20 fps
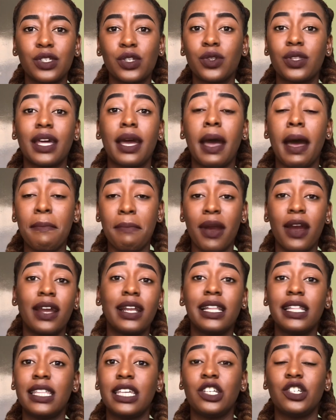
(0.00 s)
So that
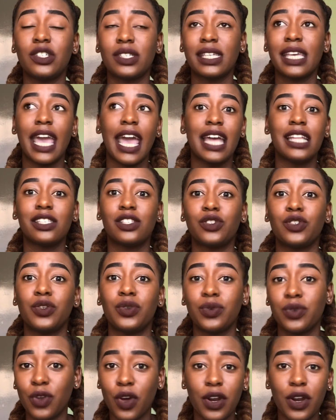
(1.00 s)
apparently they just cancel you.